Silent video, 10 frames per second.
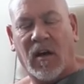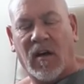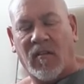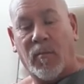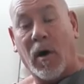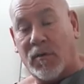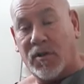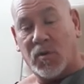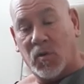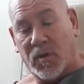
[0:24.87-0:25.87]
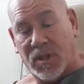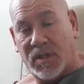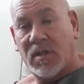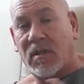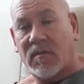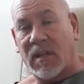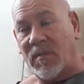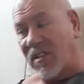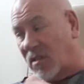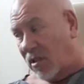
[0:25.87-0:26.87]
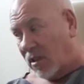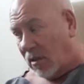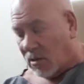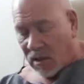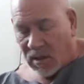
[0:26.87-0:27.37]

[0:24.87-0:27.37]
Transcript: of both stories, if that makes any sense.